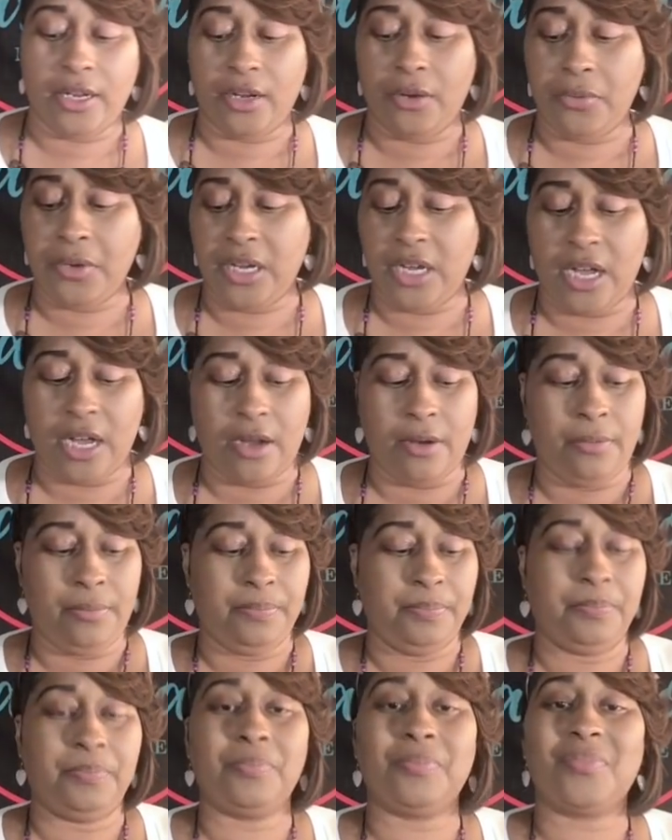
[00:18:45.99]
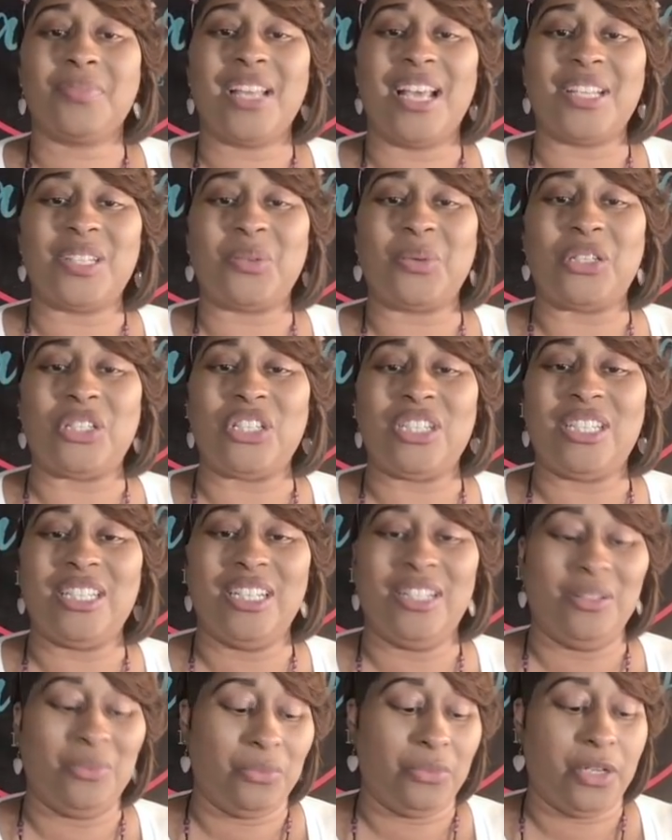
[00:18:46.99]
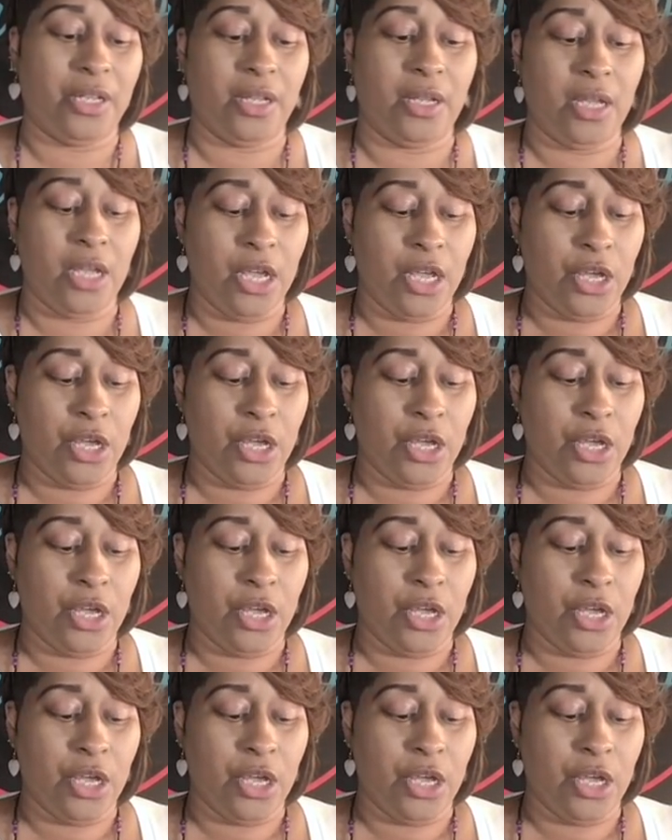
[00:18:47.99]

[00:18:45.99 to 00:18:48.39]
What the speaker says: Here we go. That's what you're dealing with.